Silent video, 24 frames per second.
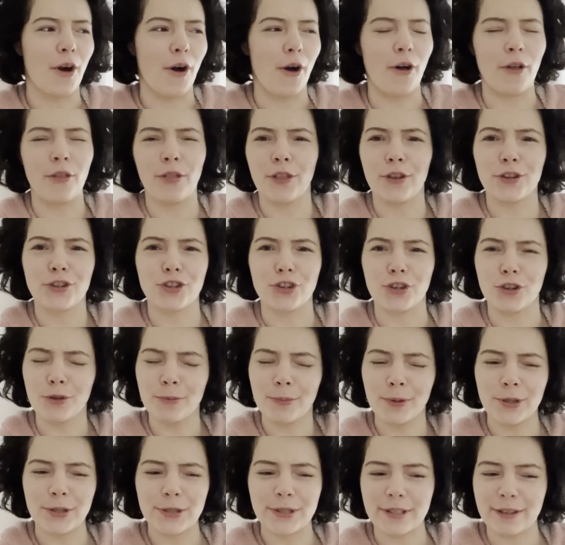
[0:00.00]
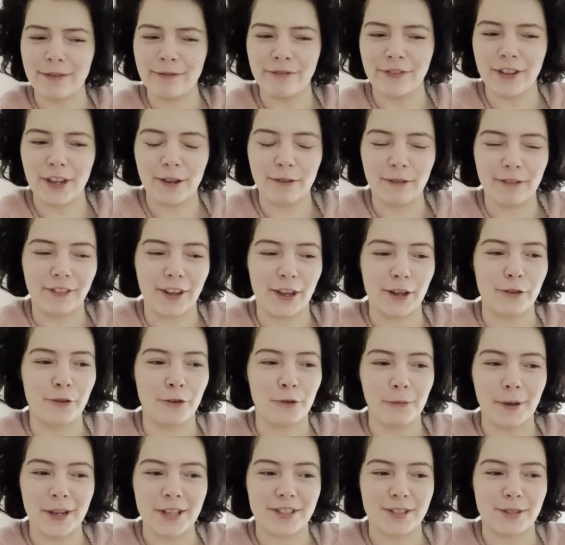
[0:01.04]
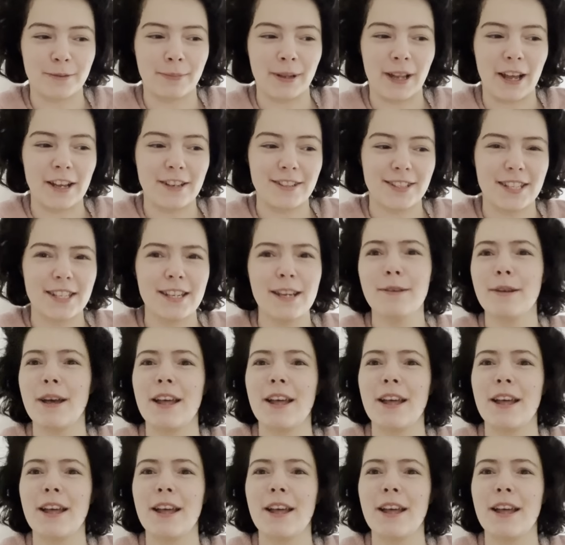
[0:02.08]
on the tube or something with like all my supplies in it.